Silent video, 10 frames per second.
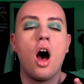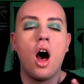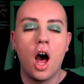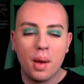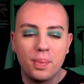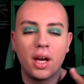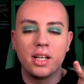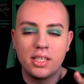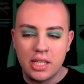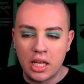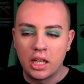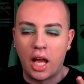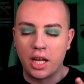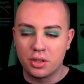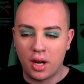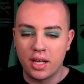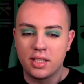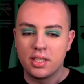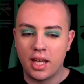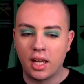up until I tried to
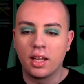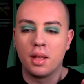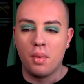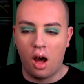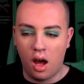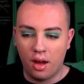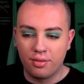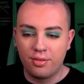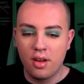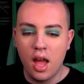take them off.